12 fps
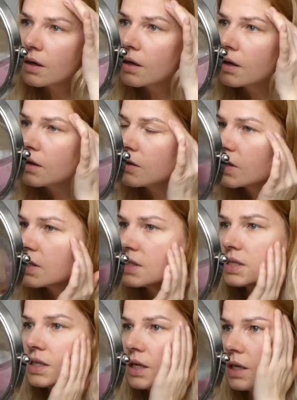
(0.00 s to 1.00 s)
And you can
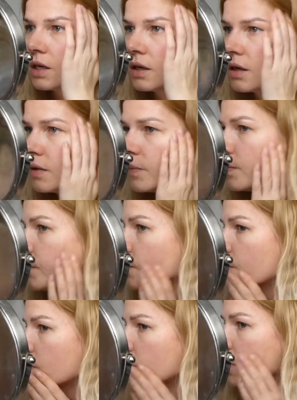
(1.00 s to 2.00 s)
see
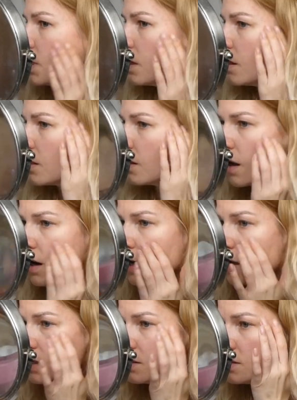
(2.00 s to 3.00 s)
in the
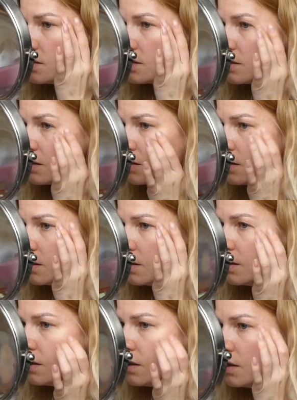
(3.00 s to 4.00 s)
lines
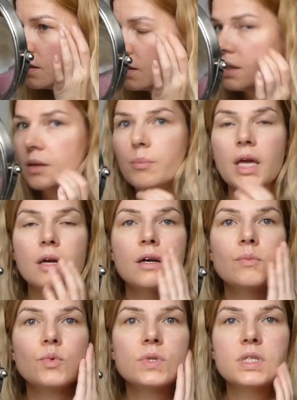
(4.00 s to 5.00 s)
that the
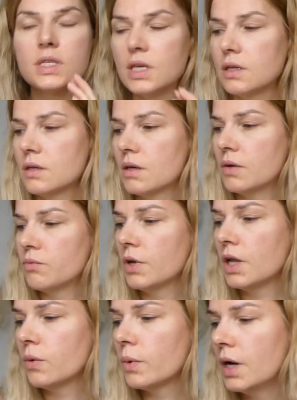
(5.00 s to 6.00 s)
makeup would sit
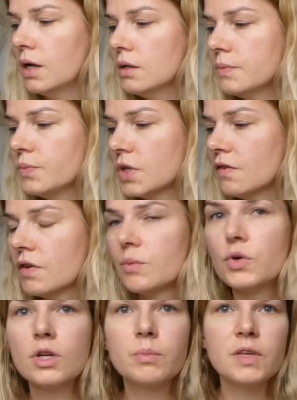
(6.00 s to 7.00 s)
really well. If
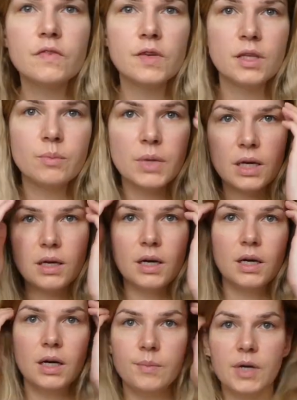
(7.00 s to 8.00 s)
I'm going to be filming,
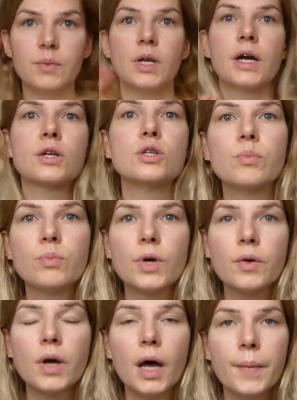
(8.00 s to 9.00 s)
I will actually
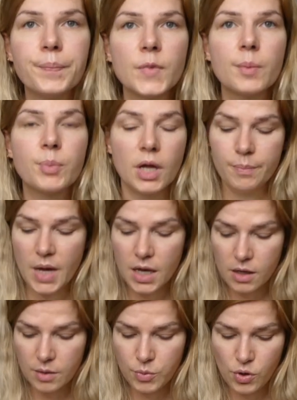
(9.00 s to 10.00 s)
apply
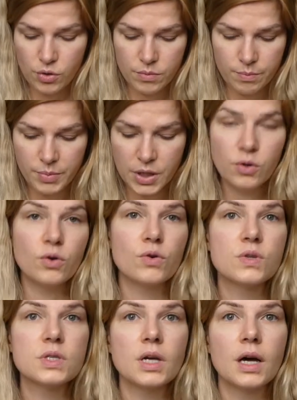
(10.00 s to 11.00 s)
makeup on,
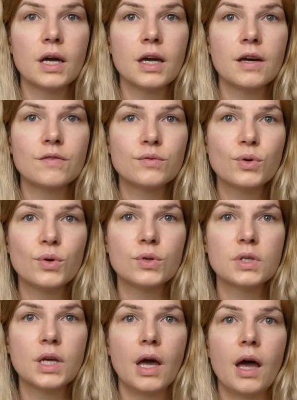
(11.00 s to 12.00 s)
because I have
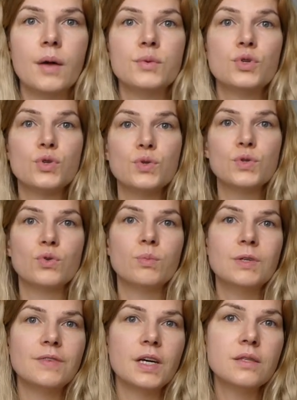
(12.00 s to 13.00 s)
got 2
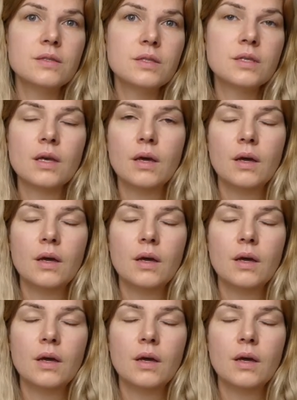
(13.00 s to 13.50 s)
Zoom events